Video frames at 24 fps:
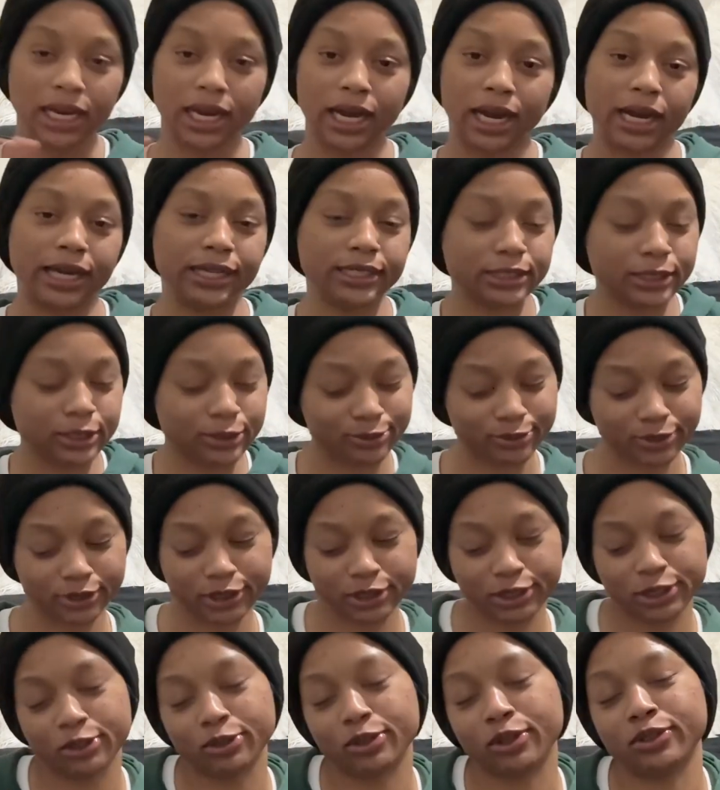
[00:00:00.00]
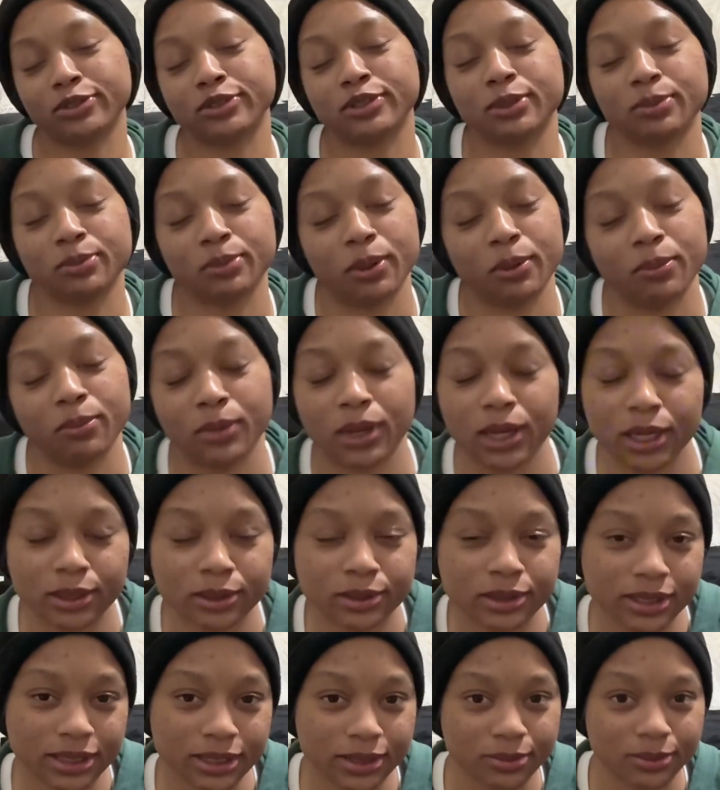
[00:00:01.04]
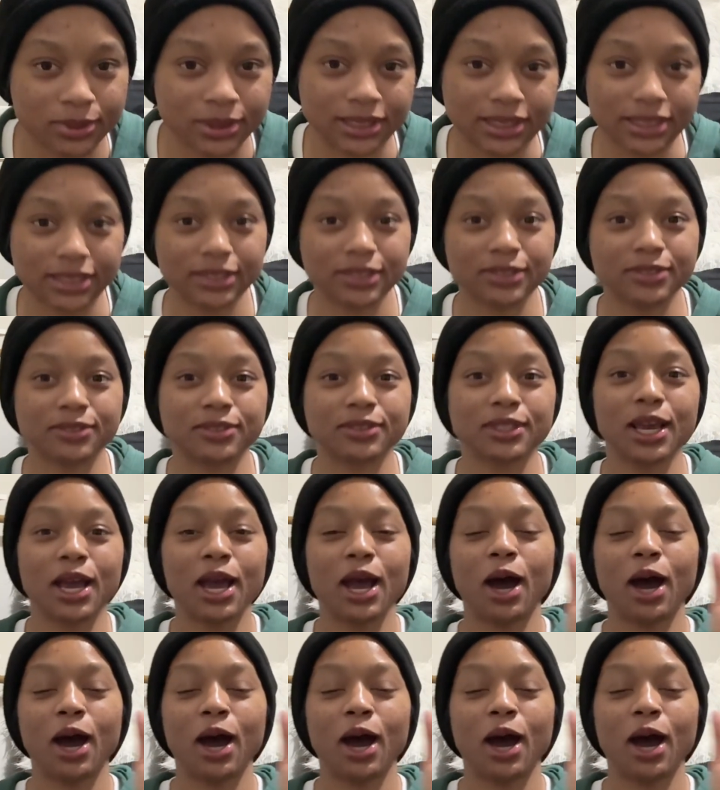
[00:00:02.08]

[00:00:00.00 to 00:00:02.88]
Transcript: I just want to show off some of my Christmas gifts.